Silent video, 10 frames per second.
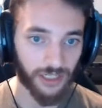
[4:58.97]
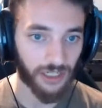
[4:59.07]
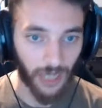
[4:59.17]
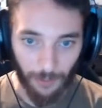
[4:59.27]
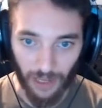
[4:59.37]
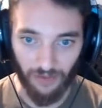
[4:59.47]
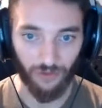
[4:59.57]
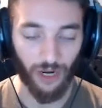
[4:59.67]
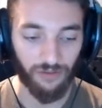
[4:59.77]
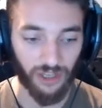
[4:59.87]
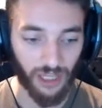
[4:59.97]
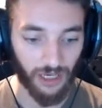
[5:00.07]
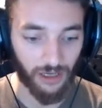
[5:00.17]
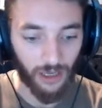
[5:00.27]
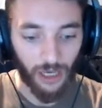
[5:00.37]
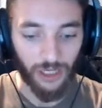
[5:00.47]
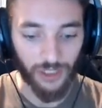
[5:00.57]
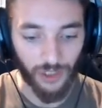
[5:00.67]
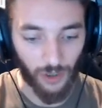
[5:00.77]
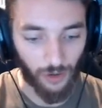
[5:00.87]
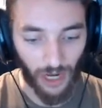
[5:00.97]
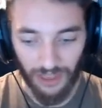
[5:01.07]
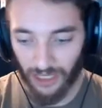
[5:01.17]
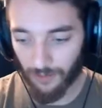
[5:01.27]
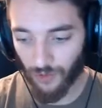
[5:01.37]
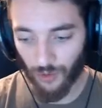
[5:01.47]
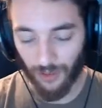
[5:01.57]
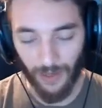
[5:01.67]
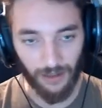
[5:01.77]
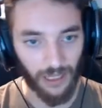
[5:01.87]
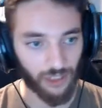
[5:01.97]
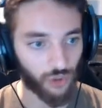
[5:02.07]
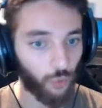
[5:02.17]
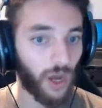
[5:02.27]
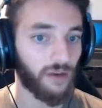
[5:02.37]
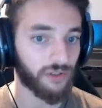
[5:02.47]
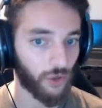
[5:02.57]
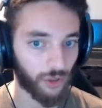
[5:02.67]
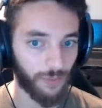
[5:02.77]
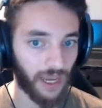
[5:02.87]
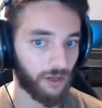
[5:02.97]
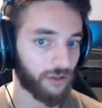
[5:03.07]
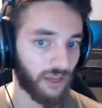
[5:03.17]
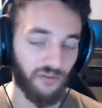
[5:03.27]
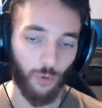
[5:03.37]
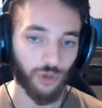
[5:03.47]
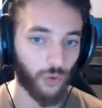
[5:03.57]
not pay for everything. So I think I'm doing about like 12 solar panels at 420